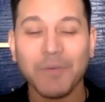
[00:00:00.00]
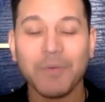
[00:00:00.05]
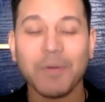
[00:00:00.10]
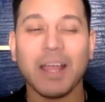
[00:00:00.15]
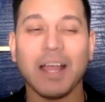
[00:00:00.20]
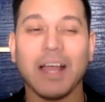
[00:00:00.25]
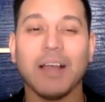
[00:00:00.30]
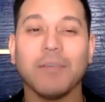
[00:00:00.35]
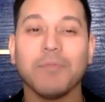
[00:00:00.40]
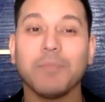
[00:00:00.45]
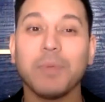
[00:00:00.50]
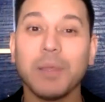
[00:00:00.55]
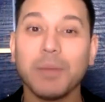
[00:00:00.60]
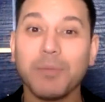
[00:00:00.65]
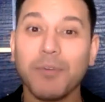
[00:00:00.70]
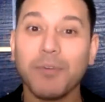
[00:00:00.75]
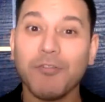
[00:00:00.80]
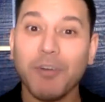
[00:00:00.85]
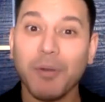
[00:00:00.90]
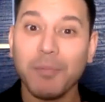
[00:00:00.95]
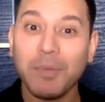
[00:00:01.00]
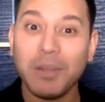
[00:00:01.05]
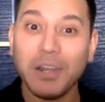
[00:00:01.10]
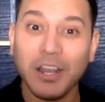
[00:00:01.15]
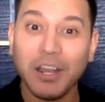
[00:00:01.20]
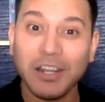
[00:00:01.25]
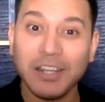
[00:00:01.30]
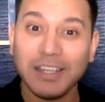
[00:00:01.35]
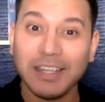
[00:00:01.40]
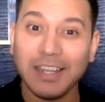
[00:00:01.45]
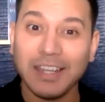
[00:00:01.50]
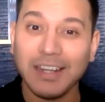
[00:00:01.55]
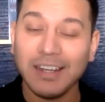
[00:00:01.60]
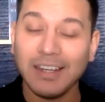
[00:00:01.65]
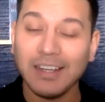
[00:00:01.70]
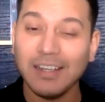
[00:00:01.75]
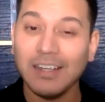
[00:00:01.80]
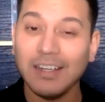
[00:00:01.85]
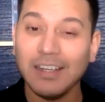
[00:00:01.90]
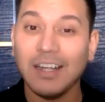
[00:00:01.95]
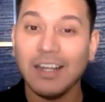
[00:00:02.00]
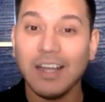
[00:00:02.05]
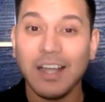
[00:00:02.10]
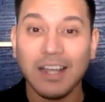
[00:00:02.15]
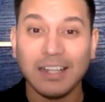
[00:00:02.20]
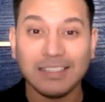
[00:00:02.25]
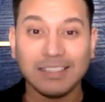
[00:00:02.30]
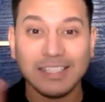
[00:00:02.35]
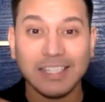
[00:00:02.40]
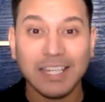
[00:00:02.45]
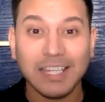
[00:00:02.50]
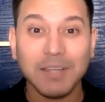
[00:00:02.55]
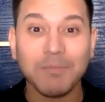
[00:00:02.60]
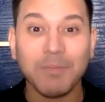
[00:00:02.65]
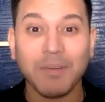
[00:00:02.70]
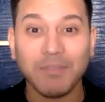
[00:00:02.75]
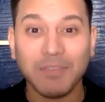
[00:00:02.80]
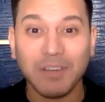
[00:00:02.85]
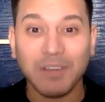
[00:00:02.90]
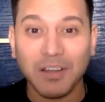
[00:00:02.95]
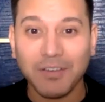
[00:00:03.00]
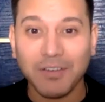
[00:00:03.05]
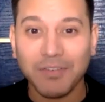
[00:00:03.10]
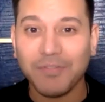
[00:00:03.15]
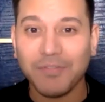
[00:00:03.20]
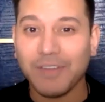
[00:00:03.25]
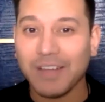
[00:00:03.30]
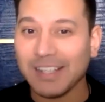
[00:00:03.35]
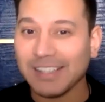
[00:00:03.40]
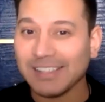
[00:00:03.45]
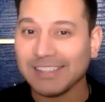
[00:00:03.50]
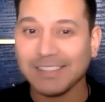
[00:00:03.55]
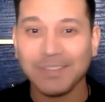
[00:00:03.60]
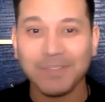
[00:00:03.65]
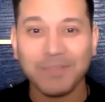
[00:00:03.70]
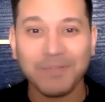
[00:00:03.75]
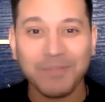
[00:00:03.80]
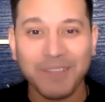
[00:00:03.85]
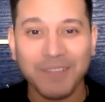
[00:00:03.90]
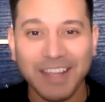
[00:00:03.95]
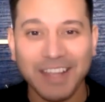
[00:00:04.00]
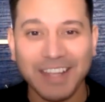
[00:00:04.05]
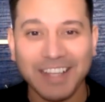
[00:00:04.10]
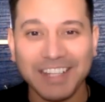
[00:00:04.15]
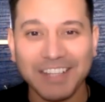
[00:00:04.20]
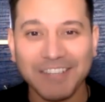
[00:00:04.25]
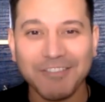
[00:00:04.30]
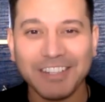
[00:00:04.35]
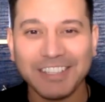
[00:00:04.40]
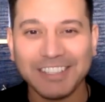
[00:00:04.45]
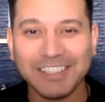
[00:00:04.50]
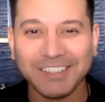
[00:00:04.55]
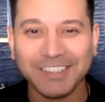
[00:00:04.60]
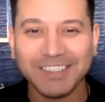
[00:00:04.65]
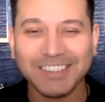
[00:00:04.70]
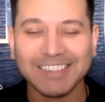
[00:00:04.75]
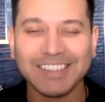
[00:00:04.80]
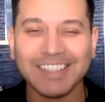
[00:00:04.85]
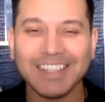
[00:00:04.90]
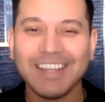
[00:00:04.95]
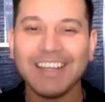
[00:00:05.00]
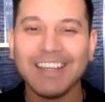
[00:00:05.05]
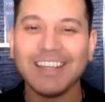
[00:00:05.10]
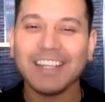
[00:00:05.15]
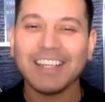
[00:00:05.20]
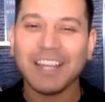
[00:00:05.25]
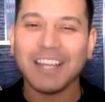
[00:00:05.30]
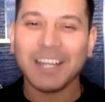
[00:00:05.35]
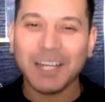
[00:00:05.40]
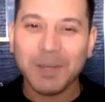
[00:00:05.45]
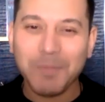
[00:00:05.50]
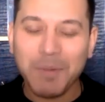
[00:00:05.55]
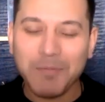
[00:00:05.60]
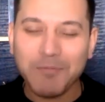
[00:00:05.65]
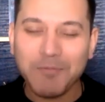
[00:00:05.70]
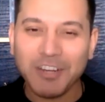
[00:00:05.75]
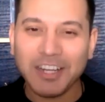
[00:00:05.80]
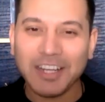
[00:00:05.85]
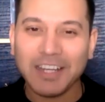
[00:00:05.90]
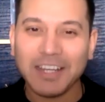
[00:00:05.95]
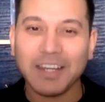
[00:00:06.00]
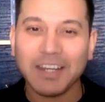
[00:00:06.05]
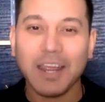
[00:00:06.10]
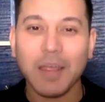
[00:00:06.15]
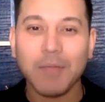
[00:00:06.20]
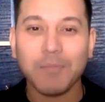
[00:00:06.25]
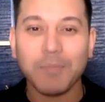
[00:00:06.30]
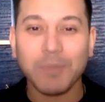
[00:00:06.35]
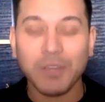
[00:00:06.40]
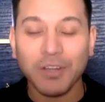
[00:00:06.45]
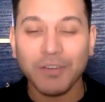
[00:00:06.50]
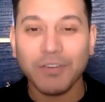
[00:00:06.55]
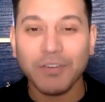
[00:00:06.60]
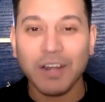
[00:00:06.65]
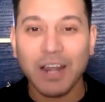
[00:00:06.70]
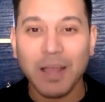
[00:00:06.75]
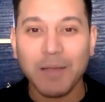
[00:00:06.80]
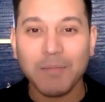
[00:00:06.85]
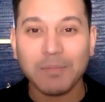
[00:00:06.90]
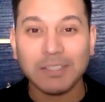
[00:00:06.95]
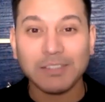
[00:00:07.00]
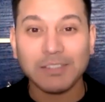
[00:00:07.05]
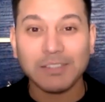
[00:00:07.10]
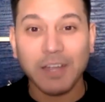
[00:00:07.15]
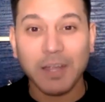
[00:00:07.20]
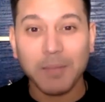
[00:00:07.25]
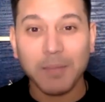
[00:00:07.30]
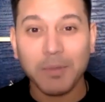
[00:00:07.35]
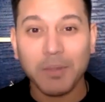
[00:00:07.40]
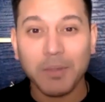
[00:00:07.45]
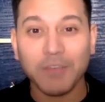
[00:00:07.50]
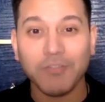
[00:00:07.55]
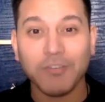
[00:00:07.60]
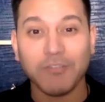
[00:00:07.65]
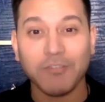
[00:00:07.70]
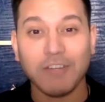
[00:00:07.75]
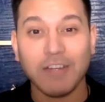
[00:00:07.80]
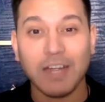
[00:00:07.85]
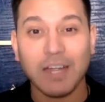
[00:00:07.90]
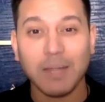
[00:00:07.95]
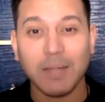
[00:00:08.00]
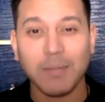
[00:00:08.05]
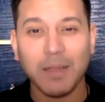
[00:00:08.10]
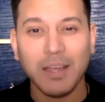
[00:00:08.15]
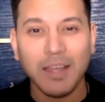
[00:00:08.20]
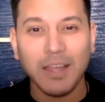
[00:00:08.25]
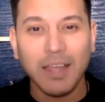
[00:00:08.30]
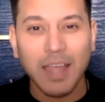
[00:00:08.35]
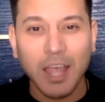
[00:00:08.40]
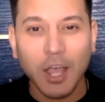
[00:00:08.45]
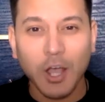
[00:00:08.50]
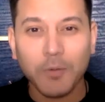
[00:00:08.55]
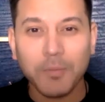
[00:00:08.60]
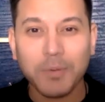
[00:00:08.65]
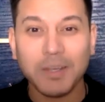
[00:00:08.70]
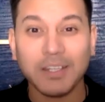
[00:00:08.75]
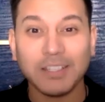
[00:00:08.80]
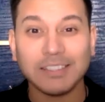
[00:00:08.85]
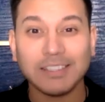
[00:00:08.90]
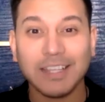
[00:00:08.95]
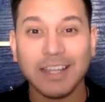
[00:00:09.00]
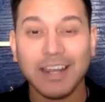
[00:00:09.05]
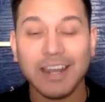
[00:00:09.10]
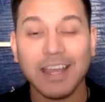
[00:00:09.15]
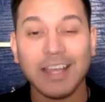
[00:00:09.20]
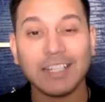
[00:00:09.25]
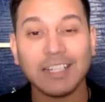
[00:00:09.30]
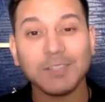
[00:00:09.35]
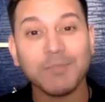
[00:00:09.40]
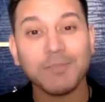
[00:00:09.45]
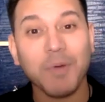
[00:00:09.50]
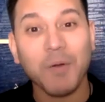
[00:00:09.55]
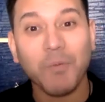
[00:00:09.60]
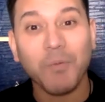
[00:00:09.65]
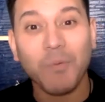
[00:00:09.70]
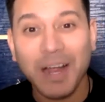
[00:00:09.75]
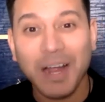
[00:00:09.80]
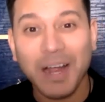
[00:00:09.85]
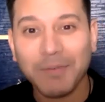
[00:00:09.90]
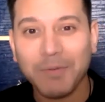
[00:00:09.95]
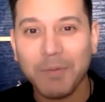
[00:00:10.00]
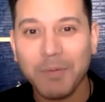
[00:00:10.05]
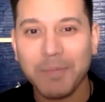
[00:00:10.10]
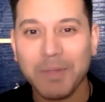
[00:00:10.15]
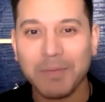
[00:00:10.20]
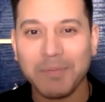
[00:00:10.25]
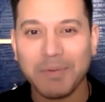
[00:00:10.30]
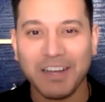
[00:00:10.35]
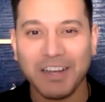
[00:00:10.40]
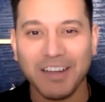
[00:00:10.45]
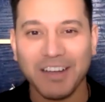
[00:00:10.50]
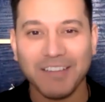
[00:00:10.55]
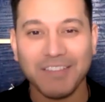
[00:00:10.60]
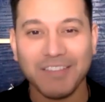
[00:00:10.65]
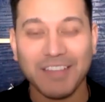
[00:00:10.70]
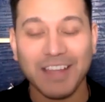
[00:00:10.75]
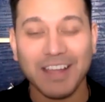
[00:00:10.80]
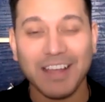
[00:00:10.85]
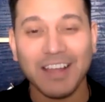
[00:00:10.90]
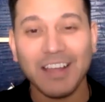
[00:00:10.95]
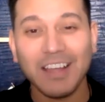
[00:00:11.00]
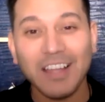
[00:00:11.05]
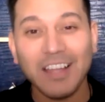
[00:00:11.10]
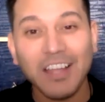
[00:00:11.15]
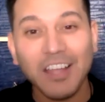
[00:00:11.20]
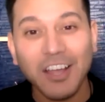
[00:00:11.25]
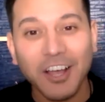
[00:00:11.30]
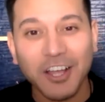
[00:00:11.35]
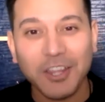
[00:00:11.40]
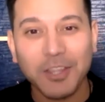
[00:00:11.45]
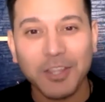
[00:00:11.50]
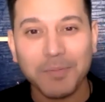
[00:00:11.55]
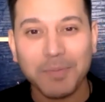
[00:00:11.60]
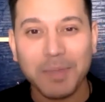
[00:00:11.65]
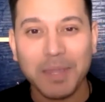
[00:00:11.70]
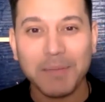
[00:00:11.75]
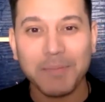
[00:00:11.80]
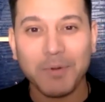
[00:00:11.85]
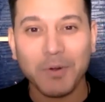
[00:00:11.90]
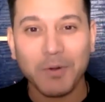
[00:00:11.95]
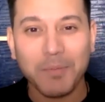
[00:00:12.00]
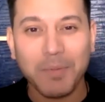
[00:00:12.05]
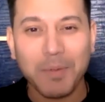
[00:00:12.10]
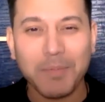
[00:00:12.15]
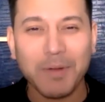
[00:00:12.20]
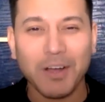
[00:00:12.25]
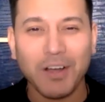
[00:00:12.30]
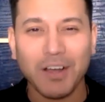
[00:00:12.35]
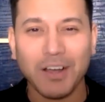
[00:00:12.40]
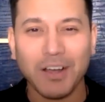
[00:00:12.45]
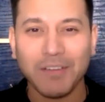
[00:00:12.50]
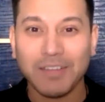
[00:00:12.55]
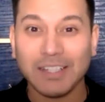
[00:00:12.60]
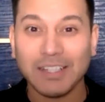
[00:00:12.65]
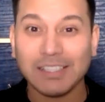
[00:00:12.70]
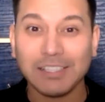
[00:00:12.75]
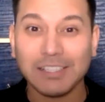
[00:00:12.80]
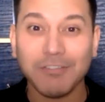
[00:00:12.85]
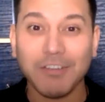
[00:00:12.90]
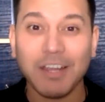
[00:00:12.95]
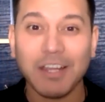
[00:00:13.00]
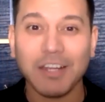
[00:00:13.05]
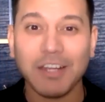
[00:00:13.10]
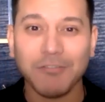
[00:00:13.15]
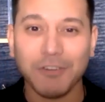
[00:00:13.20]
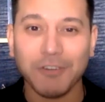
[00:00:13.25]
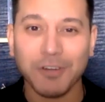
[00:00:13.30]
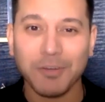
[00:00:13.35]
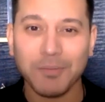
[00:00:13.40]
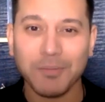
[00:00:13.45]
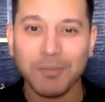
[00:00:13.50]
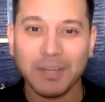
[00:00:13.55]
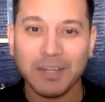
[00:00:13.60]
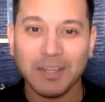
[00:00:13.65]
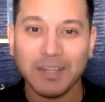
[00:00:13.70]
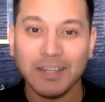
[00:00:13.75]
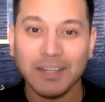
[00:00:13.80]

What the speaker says: We have people from London, a team of LoveFest individuals that are going to be bringing a beautiful atmosphere, a beautiful vibe, helping us connect. My wife will be part of that. Other people will be part of this great group.